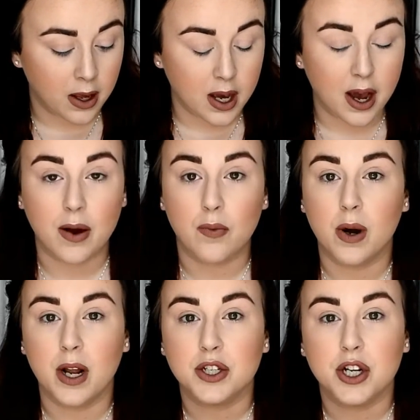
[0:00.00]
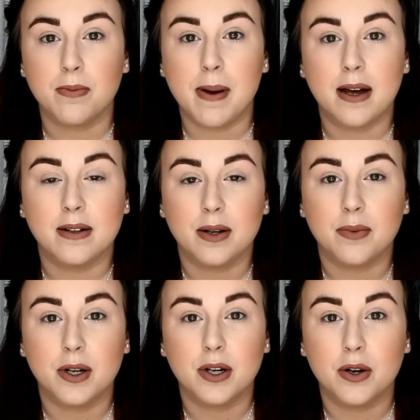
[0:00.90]
have one eyeshadow palette that
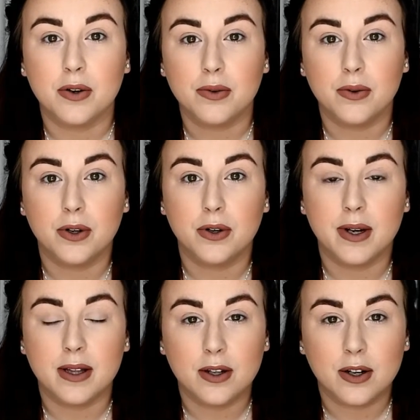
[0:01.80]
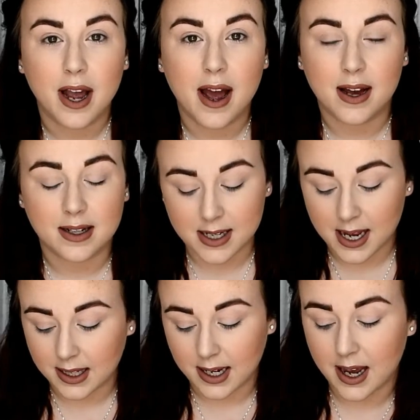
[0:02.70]
we're going to go through and look at,
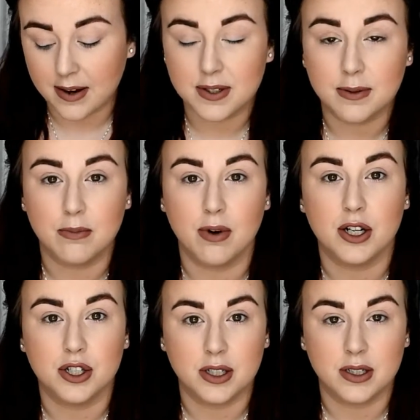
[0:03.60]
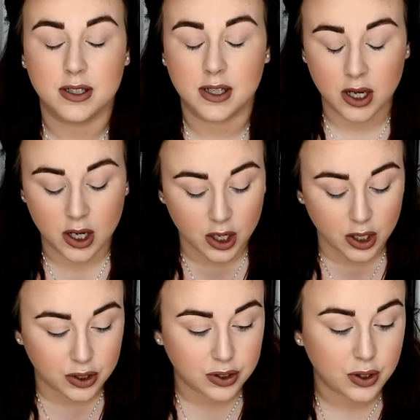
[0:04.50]
and then I have some brushes.
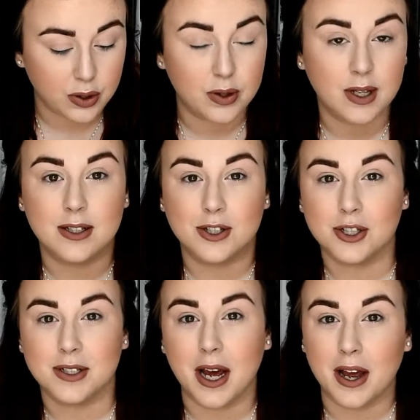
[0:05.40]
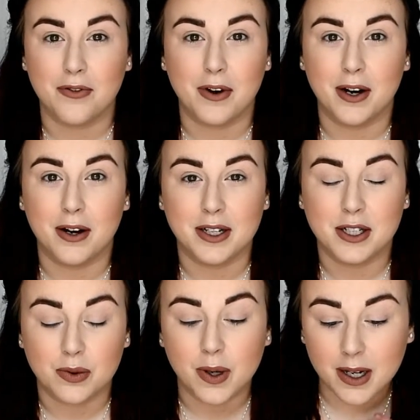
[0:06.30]
So let's just dive right on
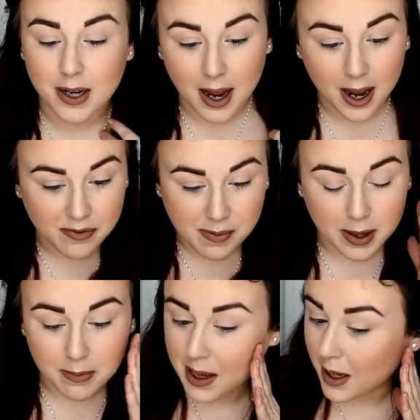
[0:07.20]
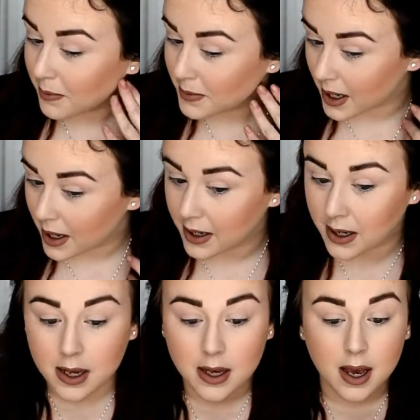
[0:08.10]
into it. I have my makeup done,
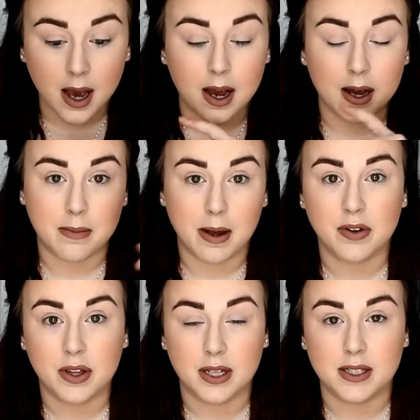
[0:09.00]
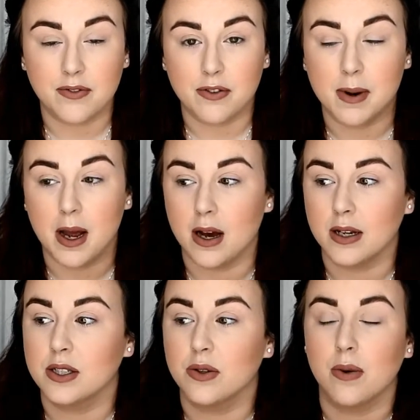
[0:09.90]
everything except for my
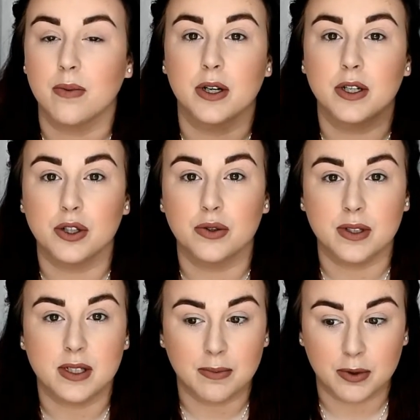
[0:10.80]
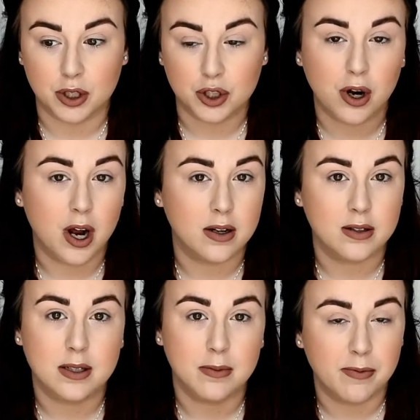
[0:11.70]
eyes. So what we're going to do is I'm going to try
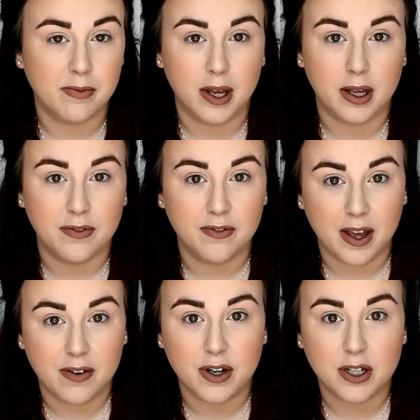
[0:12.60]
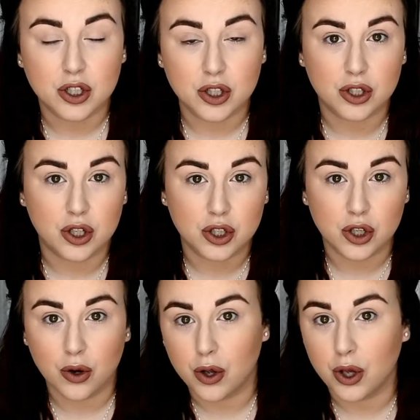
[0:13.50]
on some of my favorites just to
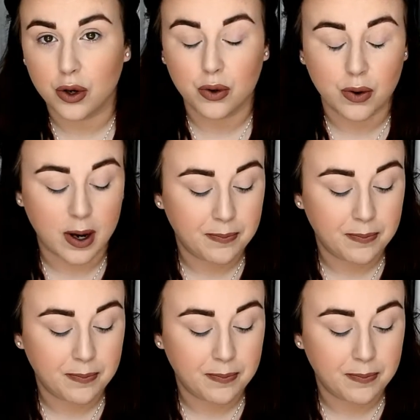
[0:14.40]
show you